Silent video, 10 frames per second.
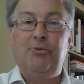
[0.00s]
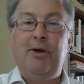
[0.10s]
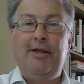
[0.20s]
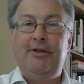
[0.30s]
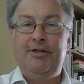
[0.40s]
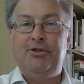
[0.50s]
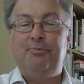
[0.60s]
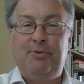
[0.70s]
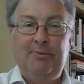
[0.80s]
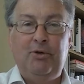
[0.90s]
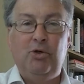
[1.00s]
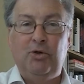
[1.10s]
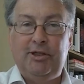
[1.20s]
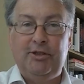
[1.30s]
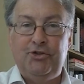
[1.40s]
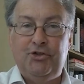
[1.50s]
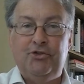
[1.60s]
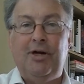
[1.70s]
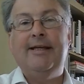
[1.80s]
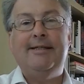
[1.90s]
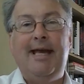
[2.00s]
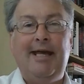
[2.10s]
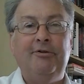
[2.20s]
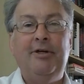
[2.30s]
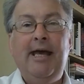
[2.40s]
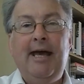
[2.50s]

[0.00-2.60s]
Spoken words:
where the Supreme Court can strike down